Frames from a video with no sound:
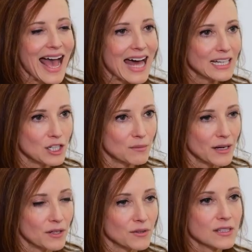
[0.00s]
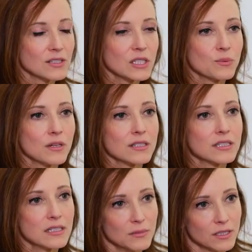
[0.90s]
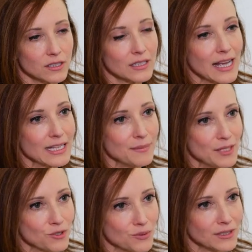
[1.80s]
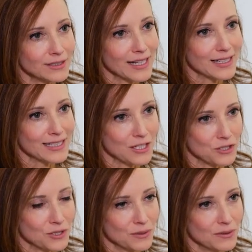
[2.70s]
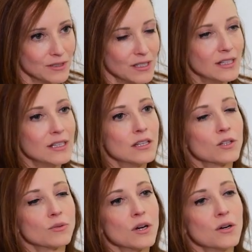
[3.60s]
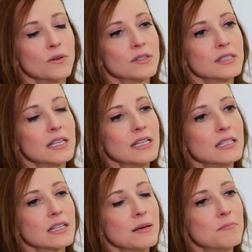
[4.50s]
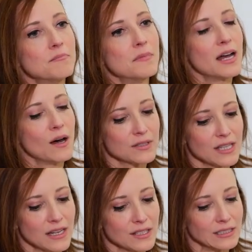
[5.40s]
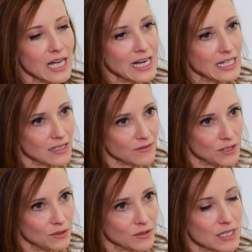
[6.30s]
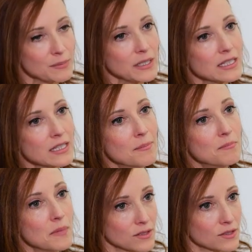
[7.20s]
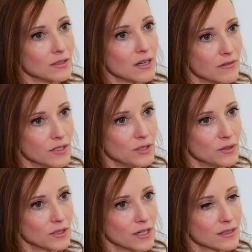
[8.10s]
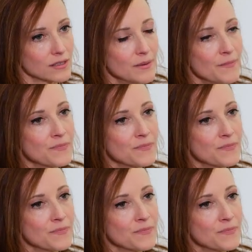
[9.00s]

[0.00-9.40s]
Adenomyosis is where similar endometrial-like tissue grows into the outside of the lining of the uterus, but into the muscle of the uterus.